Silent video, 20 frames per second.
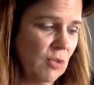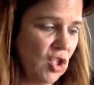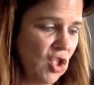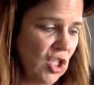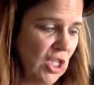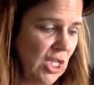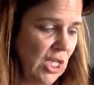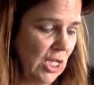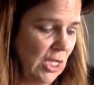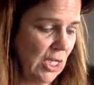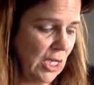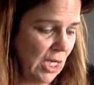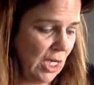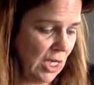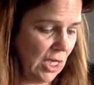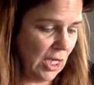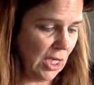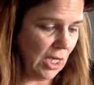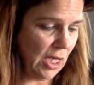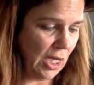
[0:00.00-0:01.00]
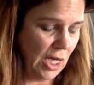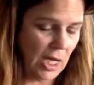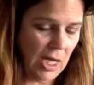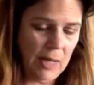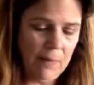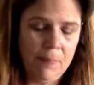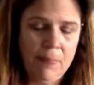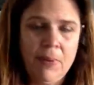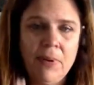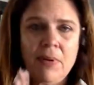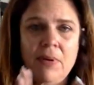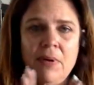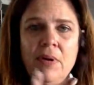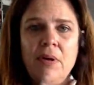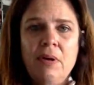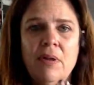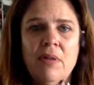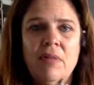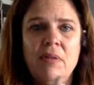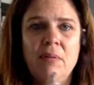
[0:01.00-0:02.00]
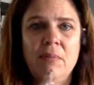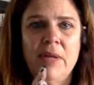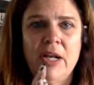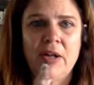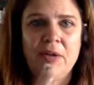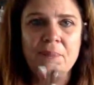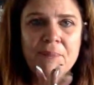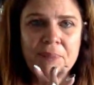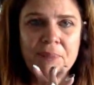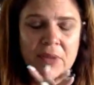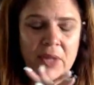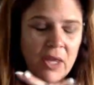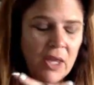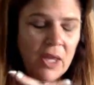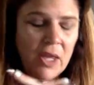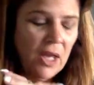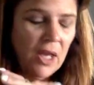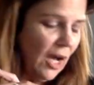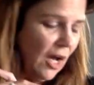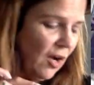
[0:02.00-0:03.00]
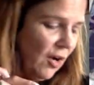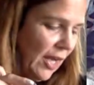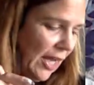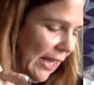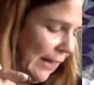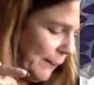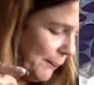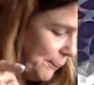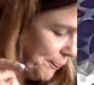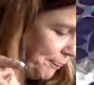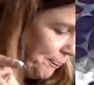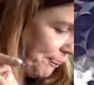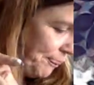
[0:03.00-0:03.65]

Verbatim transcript: machine up the middle. Okay,